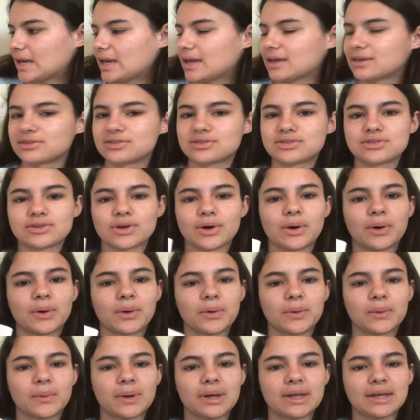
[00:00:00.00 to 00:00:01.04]

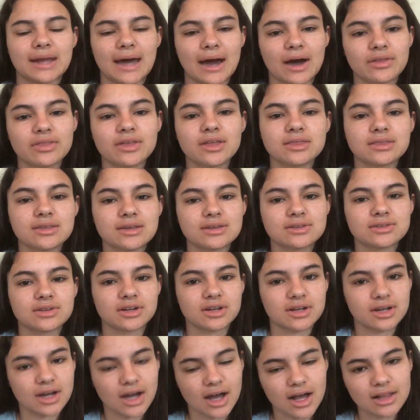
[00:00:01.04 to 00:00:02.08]
So now that these are
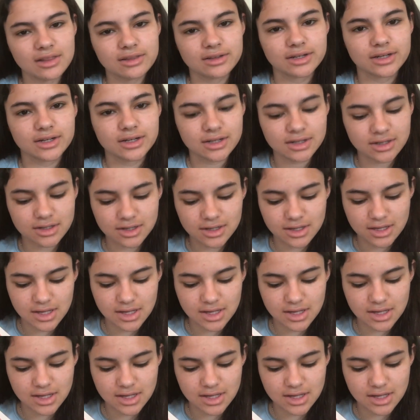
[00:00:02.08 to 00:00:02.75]
colored,